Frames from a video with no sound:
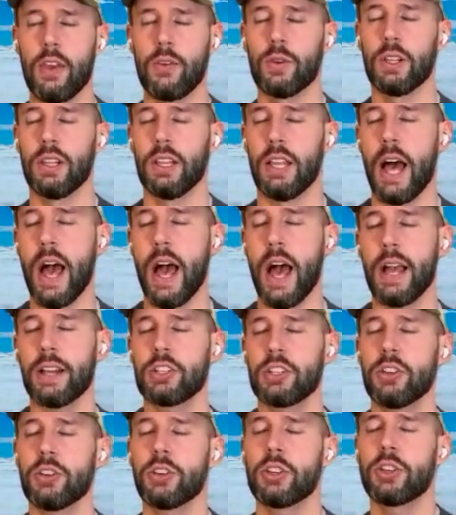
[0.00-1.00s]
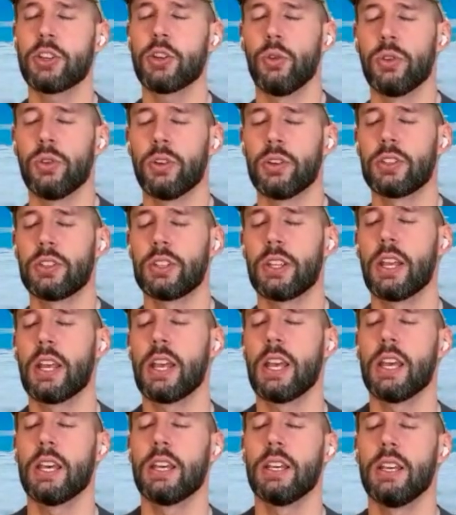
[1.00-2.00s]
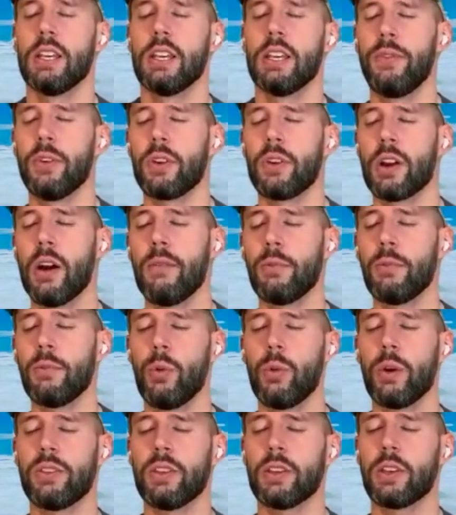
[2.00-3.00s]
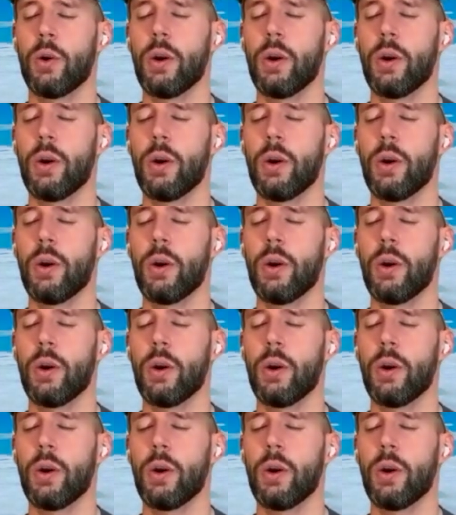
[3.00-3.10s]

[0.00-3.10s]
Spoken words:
Relax your shoulders. If you're comfortable with it,